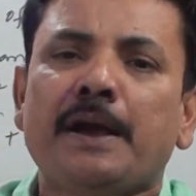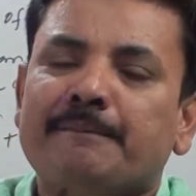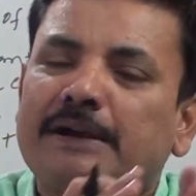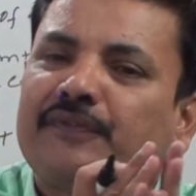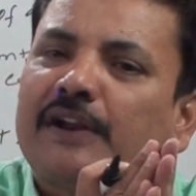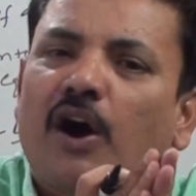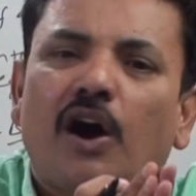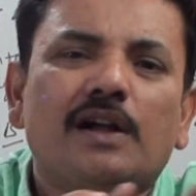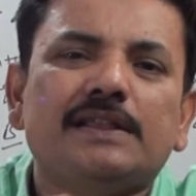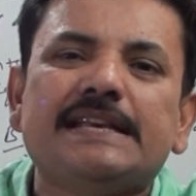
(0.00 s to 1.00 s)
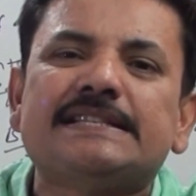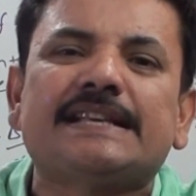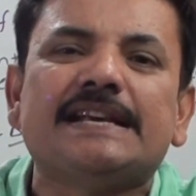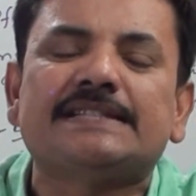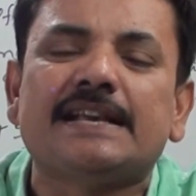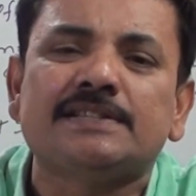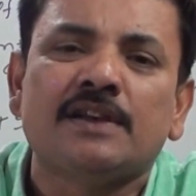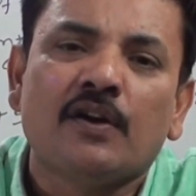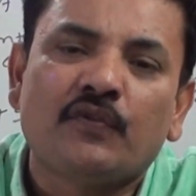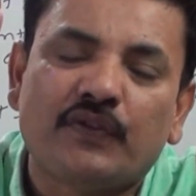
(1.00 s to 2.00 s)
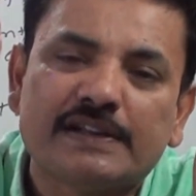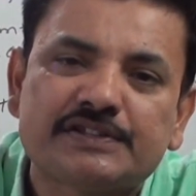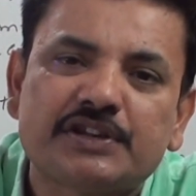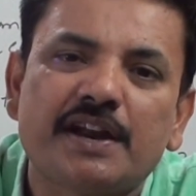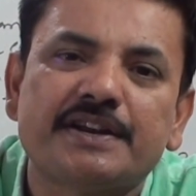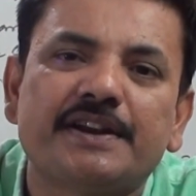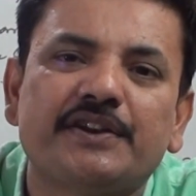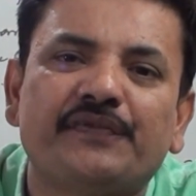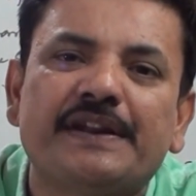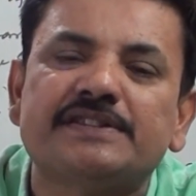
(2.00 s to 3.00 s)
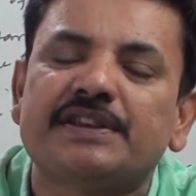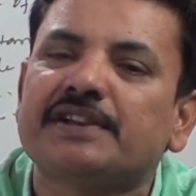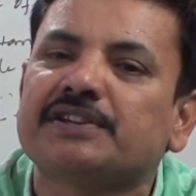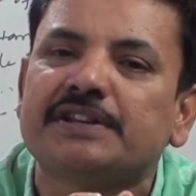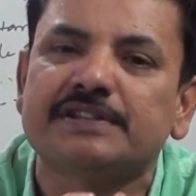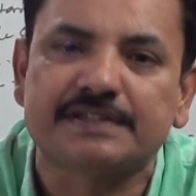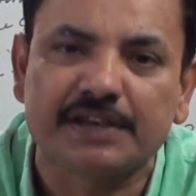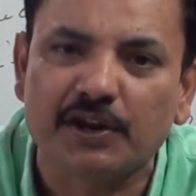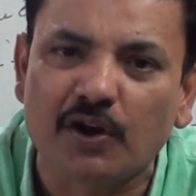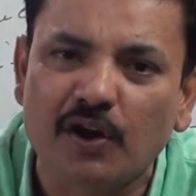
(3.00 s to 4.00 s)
But for all these cases, first order differentiation is 0.